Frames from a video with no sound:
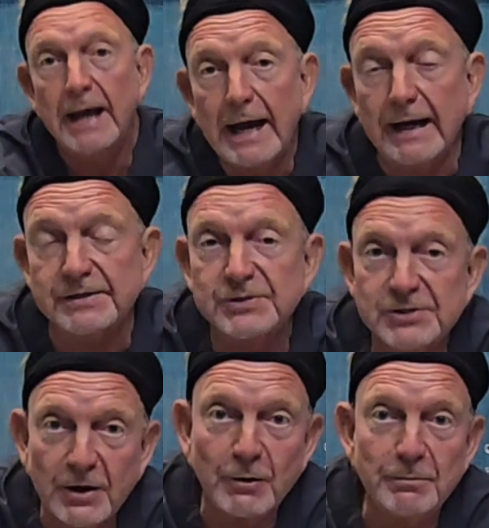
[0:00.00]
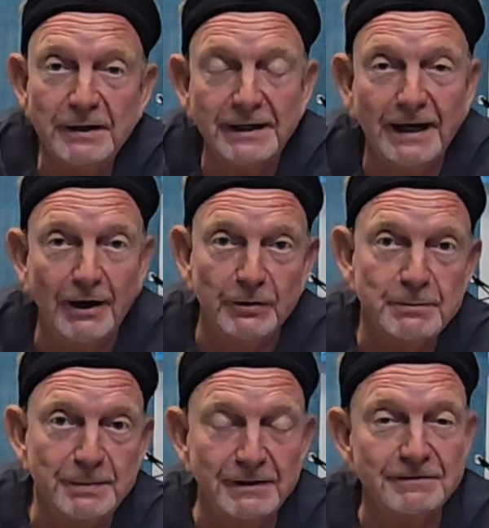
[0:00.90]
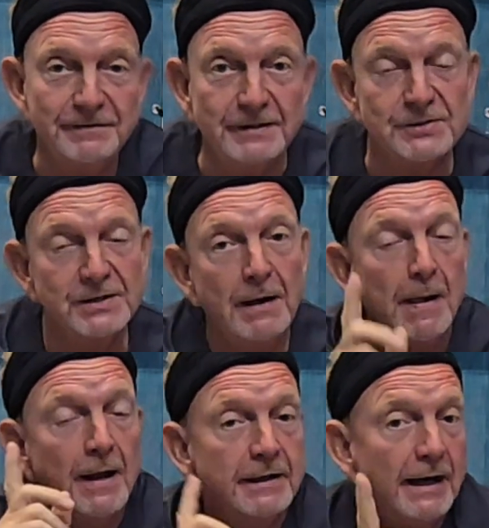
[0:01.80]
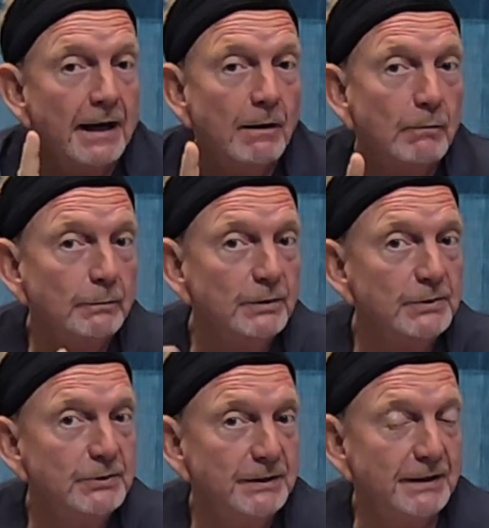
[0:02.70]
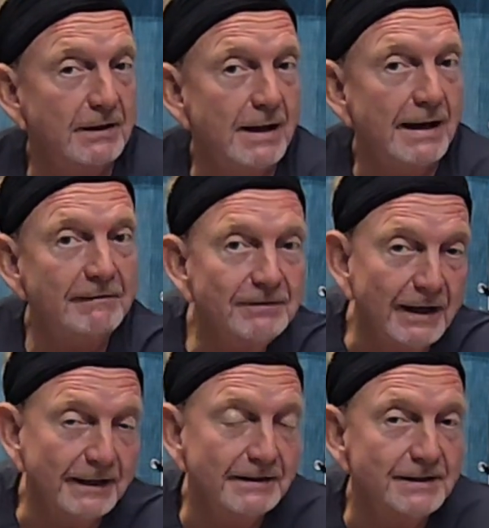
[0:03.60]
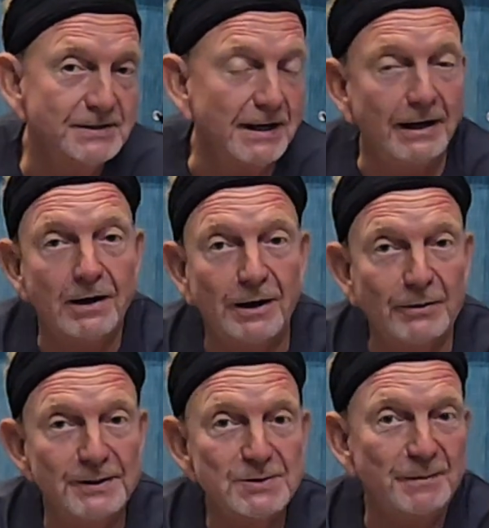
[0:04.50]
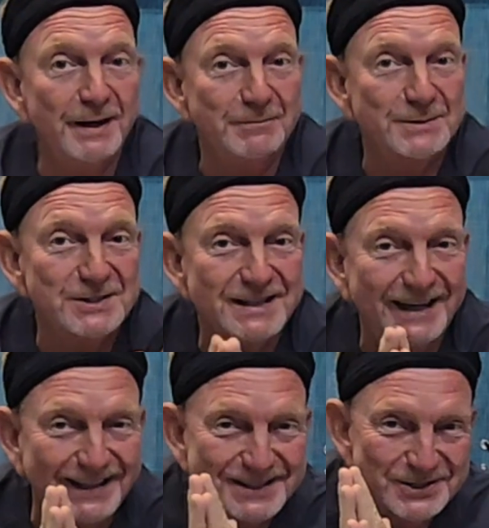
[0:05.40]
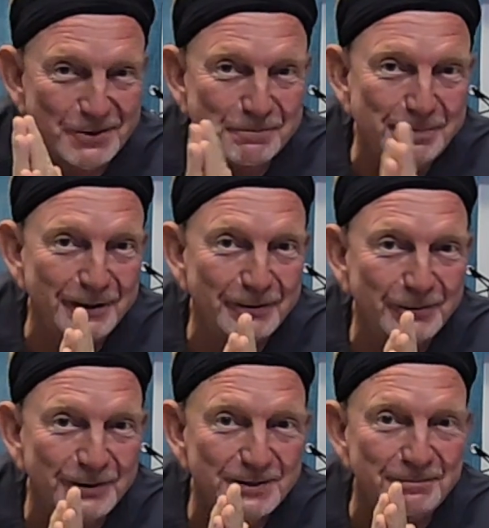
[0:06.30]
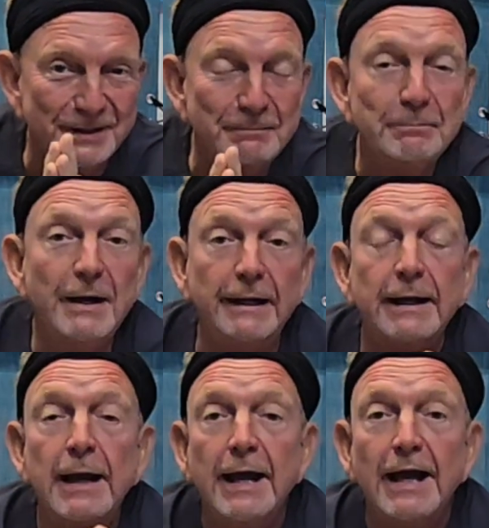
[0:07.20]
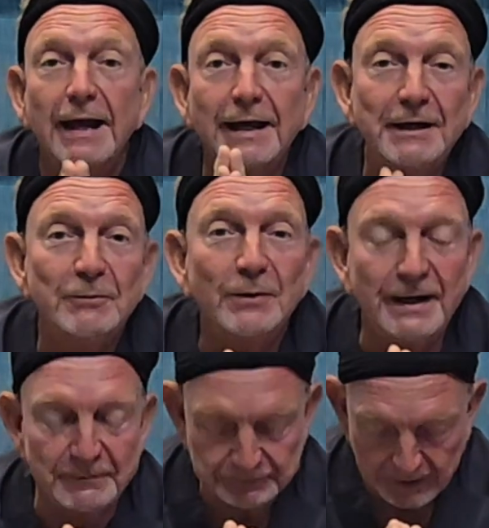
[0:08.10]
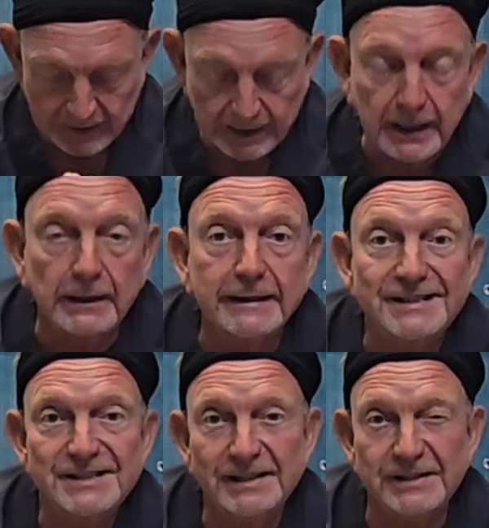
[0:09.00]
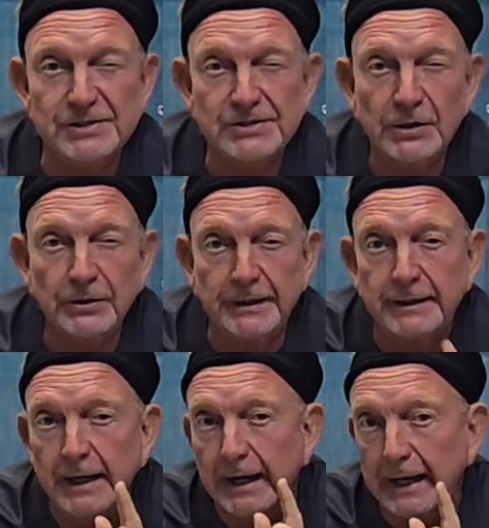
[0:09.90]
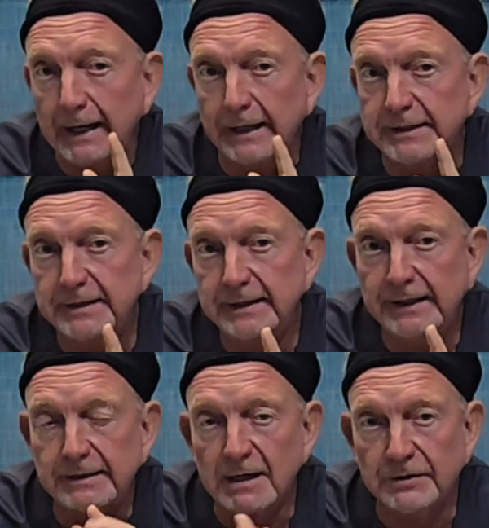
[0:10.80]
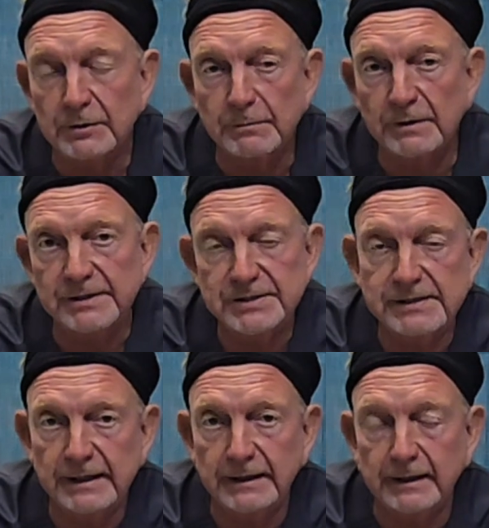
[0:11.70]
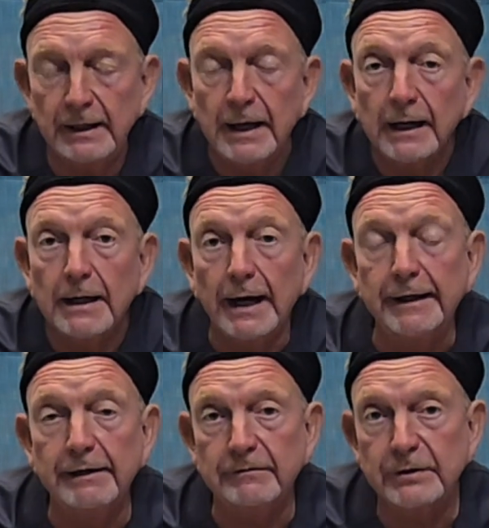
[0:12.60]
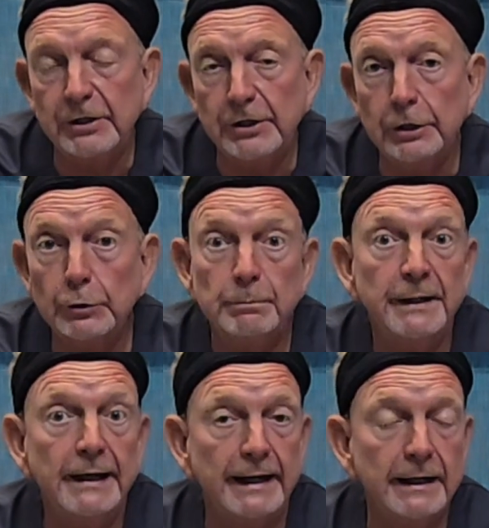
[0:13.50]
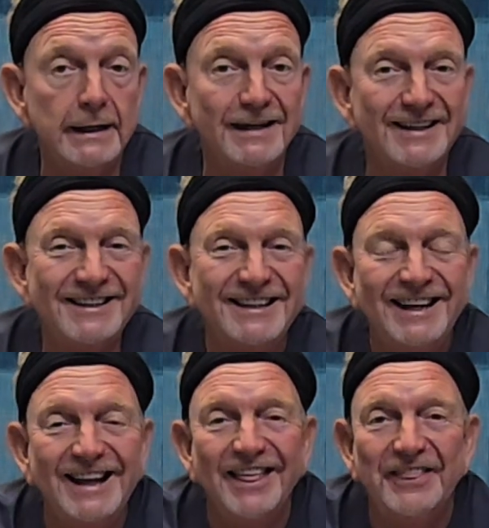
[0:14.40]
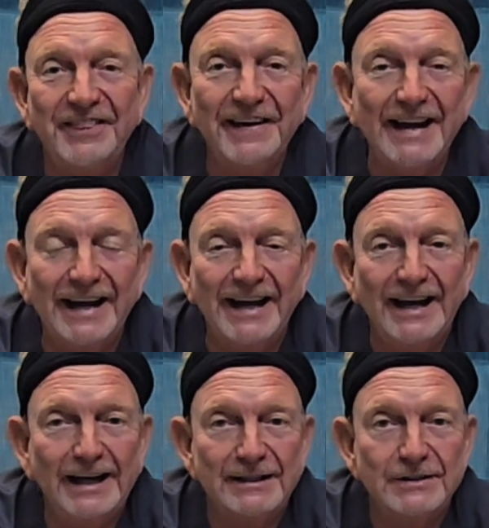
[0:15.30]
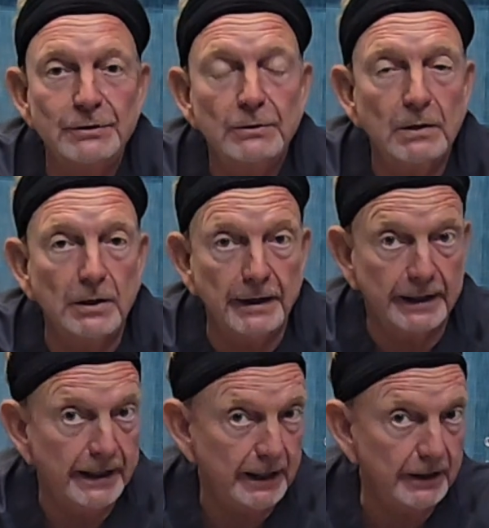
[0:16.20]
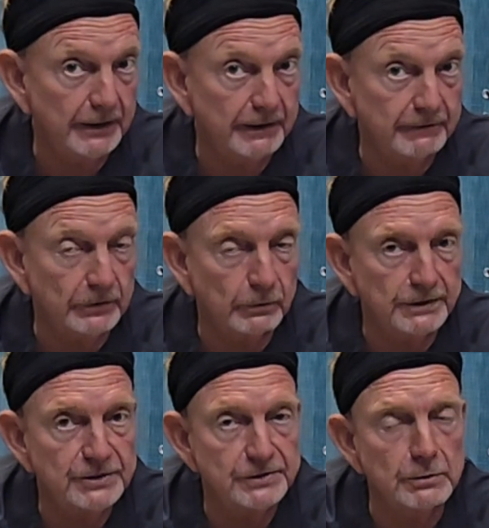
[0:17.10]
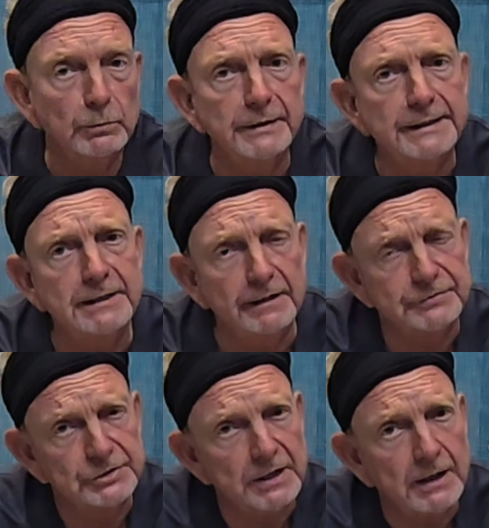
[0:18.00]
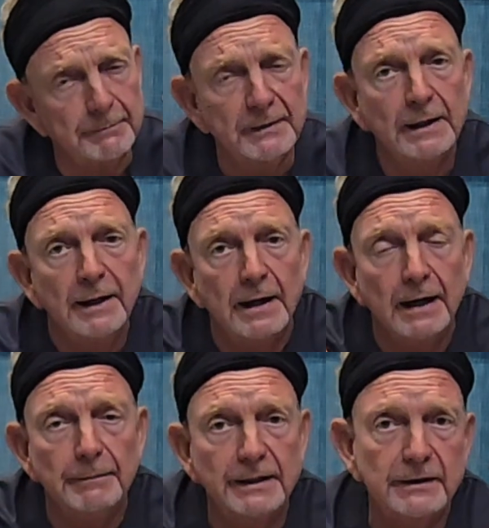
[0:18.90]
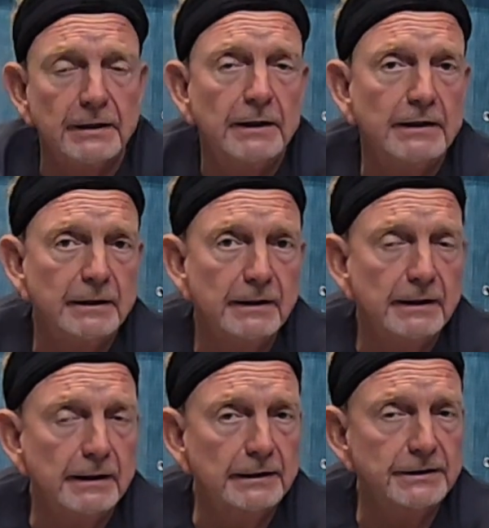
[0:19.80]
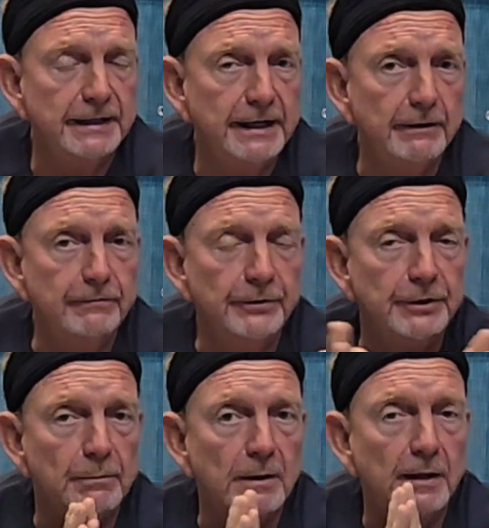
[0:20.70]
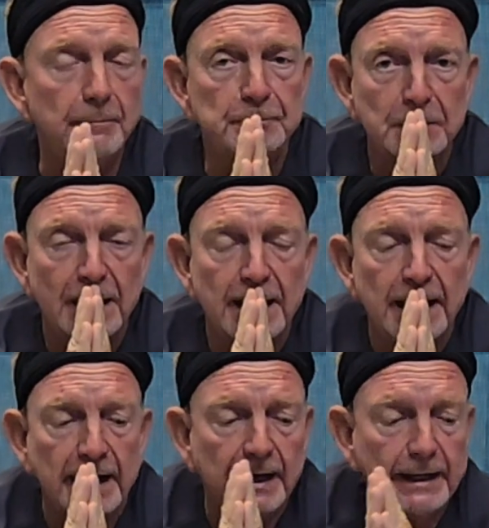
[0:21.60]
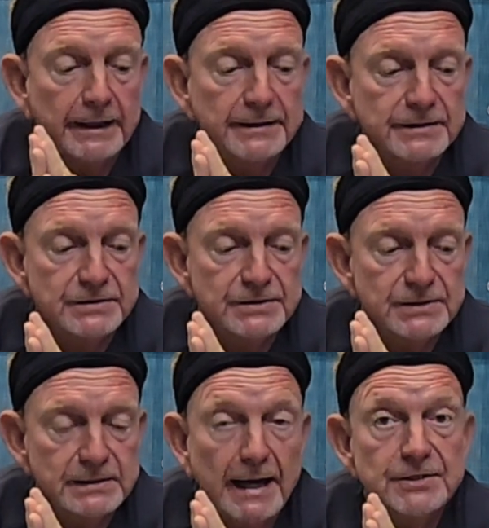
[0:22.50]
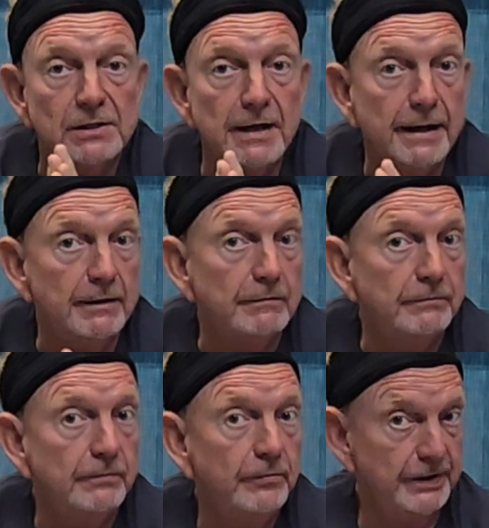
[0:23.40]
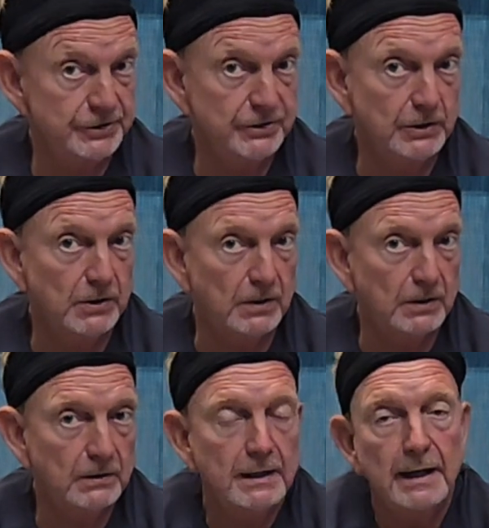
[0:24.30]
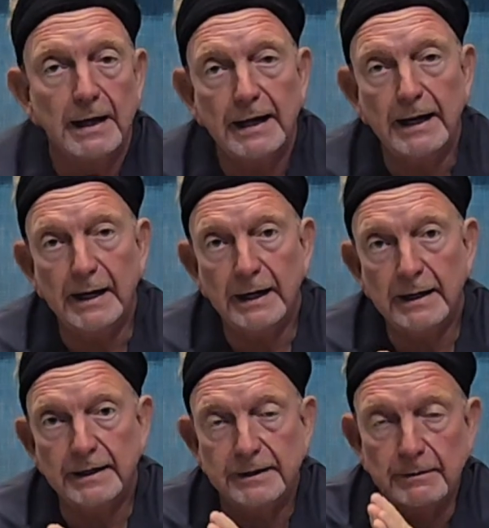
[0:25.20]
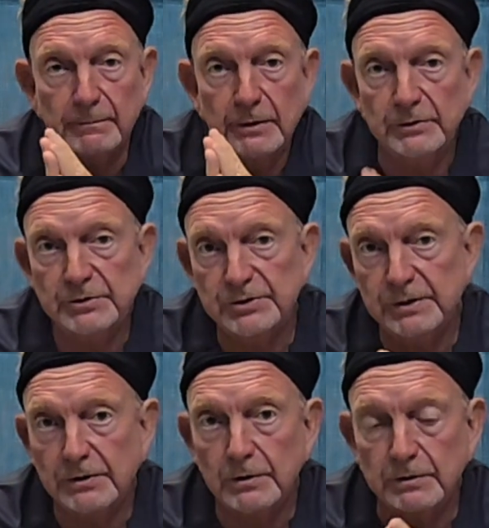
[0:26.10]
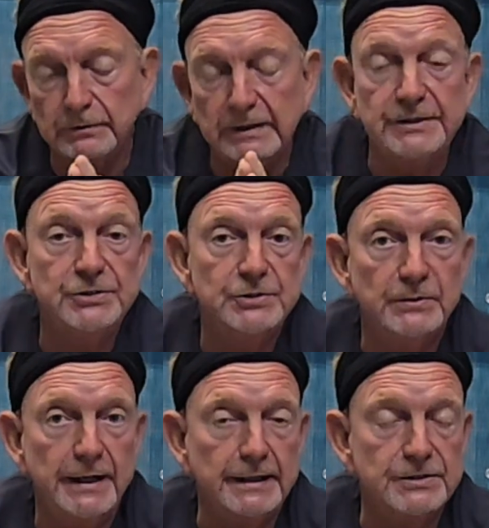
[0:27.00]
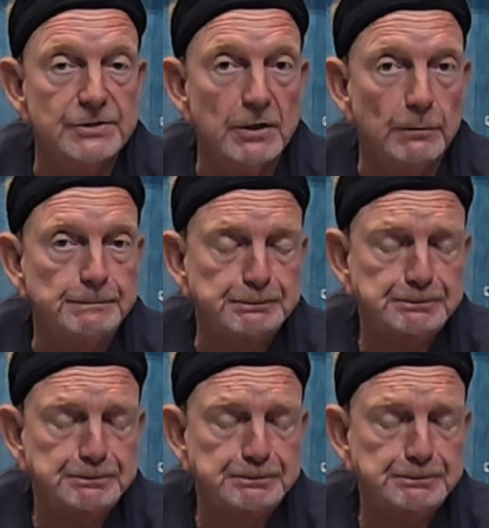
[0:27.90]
has so many health benefits. Now, when we're doing it live like this, I always make mistakes, so bear with me. But anyway, let's get started. And I think Dr. Melissa kind of cued me in that you are a caregiver, which is a really tough job. I mean, to care for your mom has a lot of physical and emotional constraints. So